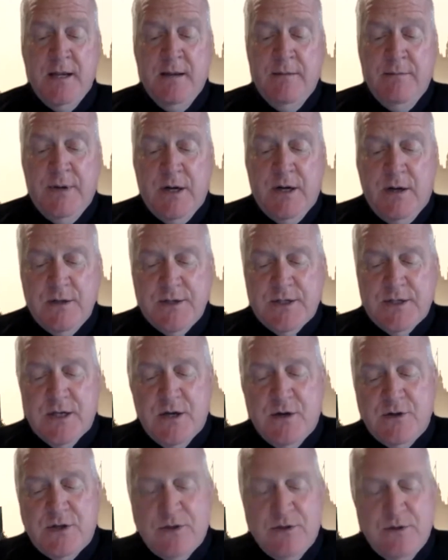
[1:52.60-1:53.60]
but
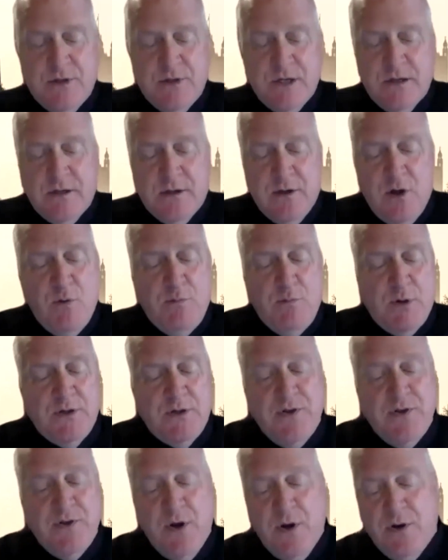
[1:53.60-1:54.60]
also to the
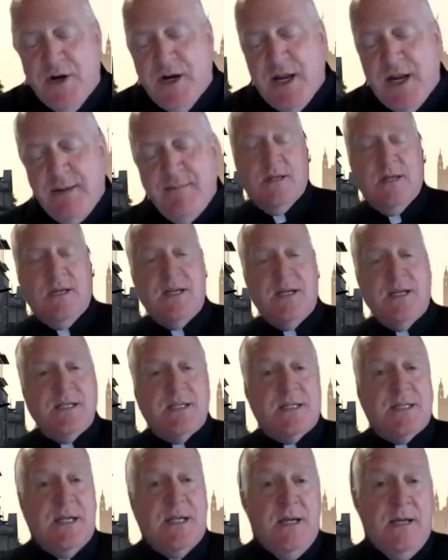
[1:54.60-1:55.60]
global Notre Dame network
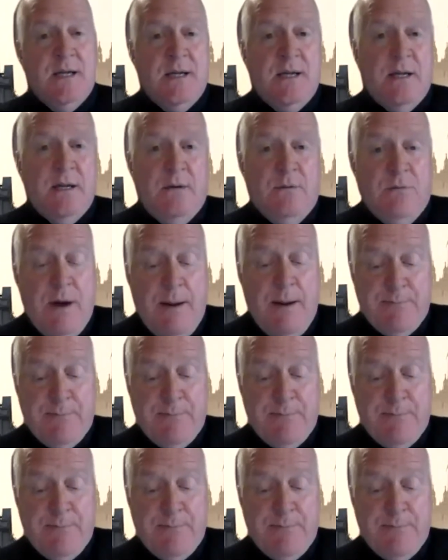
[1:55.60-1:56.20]
that is